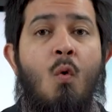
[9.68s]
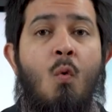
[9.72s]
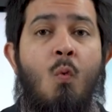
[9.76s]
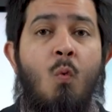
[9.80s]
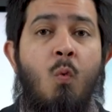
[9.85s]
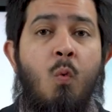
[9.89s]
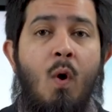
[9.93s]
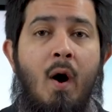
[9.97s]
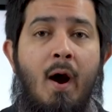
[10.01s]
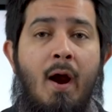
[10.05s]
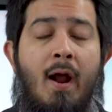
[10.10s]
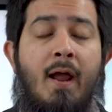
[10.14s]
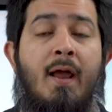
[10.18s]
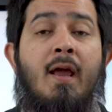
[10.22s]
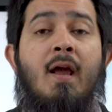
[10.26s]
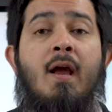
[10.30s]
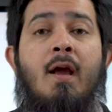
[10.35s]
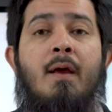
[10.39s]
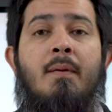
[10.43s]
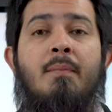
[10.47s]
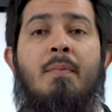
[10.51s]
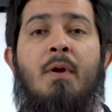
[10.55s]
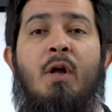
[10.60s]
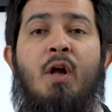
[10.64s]
Why?
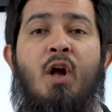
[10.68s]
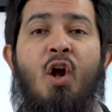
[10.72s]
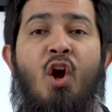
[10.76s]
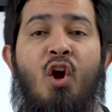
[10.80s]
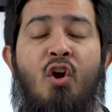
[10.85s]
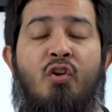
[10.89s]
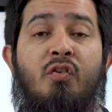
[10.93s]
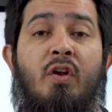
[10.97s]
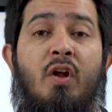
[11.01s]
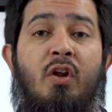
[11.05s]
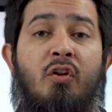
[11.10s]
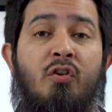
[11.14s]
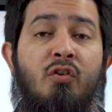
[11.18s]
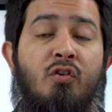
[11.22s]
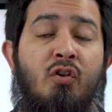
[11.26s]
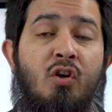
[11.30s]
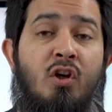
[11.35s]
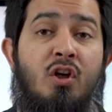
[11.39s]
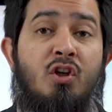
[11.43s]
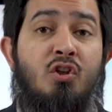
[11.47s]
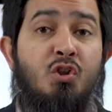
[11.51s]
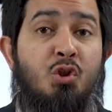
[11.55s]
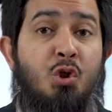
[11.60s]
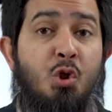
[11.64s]
Because it's
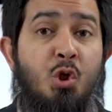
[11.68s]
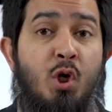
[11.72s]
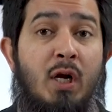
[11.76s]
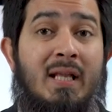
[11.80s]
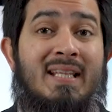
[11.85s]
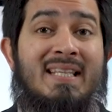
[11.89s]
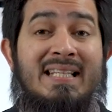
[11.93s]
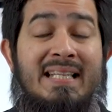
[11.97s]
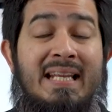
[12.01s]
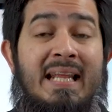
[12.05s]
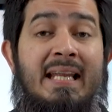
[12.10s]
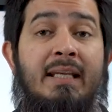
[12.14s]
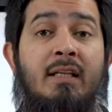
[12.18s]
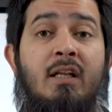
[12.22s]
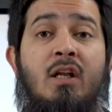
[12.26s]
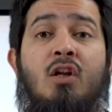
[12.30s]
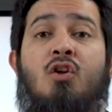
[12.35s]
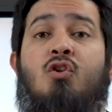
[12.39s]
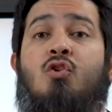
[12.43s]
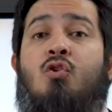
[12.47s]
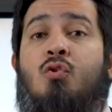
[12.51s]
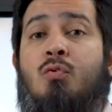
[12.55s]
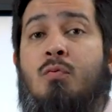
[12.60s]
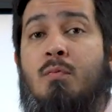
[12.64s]
going to translate
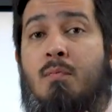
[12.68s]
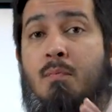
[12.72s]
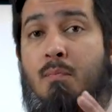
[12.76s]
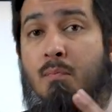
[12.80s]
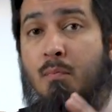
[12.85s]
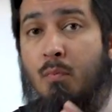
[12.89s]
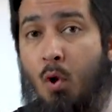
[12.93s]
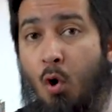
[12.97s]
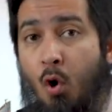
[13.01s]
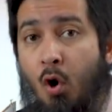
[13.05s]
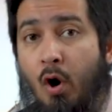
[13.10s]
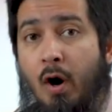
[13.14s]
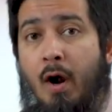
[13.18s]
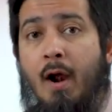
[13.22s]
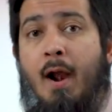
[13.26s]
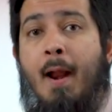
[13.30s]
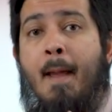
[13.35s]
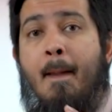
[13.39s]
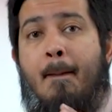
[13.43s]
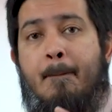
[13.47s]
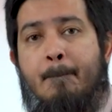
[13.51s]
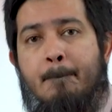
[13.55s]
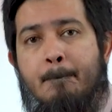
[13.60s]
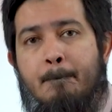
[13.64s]
into more
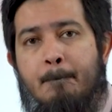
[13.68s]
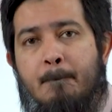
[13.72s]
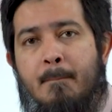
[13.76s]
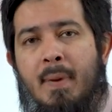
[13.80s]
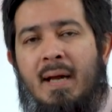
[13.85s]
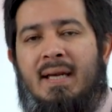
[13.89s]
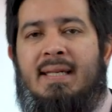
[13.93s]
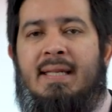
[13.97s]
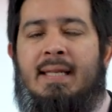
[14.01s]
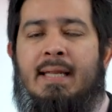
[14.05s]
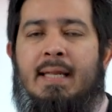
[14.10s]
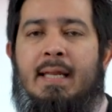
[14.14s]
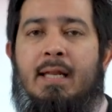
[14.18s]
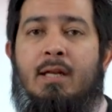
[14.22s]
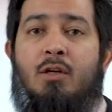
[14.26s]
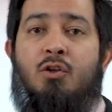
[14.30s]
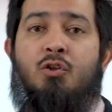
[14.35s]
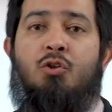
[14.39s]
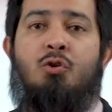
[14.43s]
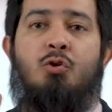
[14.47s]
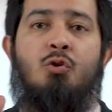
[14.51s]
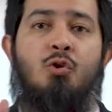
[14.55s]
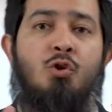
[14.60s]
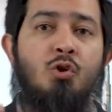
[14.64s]
money
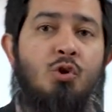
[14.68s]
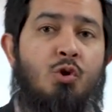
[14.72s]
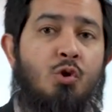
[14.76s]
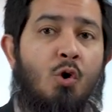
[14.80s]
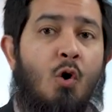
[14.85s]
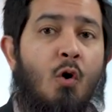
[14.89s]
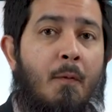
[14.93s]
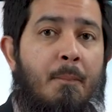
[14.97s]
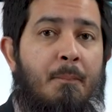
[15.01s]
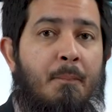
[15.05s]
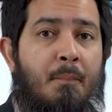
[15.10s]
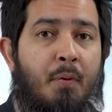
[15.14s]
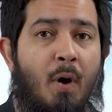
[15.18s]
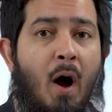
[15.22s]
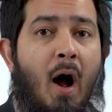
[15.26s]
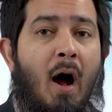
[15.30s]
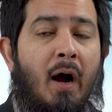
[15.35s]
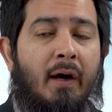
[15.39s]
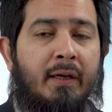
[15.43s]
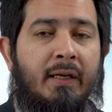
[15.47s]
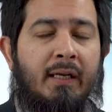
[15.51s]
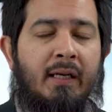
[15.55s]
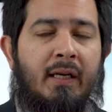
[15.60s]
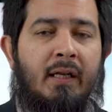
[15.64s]
into your
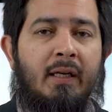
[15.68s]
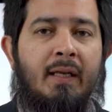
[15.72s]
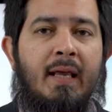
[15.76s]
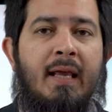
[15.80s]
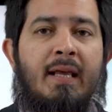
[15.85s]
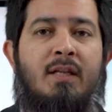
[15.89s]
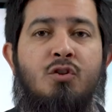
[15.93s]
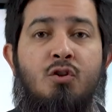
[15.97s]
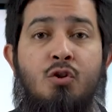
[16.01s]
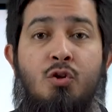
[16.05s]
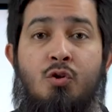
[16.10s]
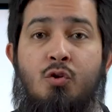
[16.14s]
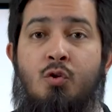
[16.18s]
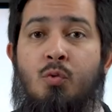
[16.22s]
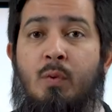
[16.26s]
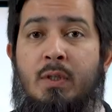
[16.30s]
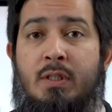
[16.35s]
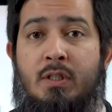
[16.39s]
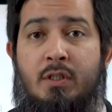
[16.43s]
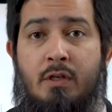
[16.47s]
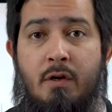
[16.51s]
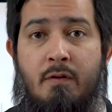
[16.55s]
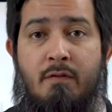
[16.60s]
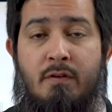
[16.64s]
pocket. Okay, it's to do
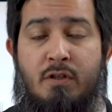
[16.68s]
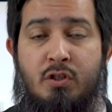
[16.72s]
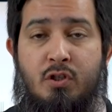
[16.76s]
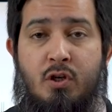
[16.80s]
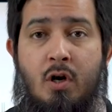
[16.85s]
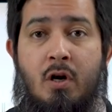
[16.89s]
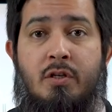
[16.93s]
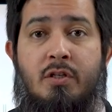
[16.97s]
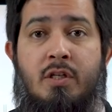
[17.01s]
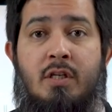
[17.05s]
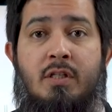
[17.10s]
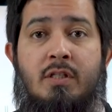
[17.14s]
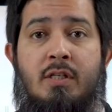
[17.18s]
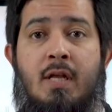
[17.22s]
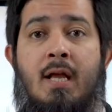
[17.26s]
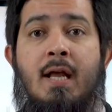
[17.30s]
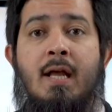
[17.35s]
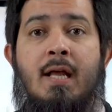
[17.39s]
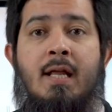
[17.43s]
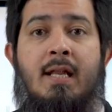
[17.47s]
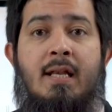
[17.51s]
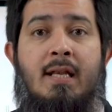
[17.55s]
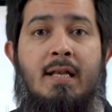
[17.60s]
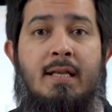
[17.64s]
with service charges.
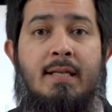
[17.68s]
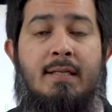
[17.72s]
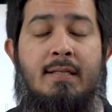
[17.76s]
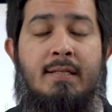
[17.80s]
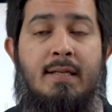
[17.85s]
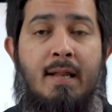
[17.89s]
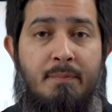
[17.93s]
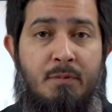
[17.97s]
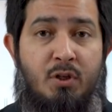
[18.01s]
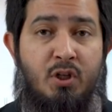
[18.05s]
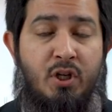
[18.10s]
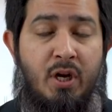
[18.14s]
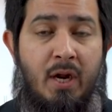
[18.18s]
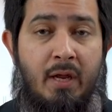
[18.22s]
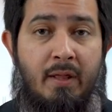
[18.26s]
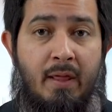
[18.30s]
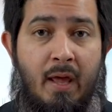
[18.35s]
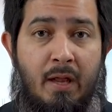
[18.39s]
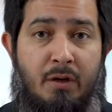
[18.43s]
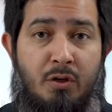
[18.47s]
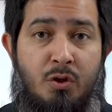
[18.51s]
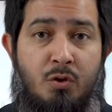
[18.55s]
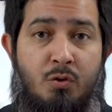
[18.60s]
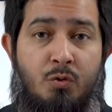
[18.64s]
Let me share
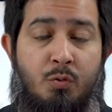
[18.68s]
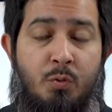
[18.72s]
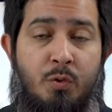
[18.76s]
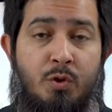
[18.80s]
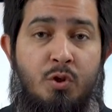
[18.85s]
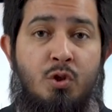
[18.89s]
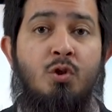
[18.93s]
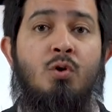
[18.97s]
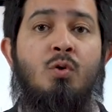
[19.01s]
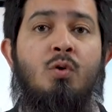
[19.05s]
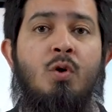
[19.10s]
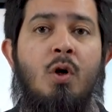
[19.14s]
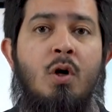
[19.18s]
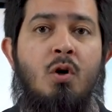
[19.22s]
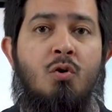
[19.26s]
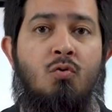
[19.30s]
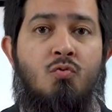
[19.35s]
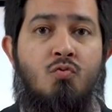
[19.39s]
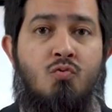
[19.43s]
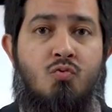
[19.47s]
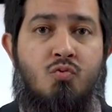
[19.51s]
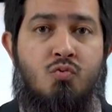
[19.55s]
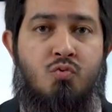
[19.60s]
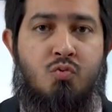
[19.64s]
that news with you
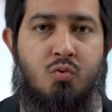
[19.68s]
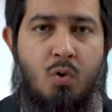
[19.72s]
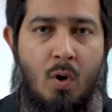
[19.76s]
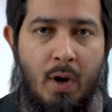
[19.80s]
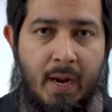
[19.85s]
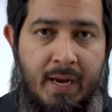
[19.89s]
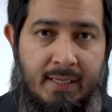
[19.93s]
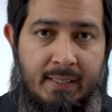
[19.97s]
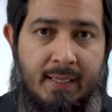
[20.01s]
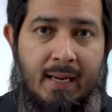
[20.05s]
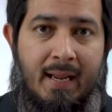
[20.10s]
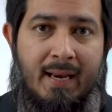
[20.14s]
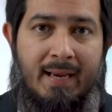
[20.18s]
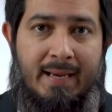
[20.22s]
right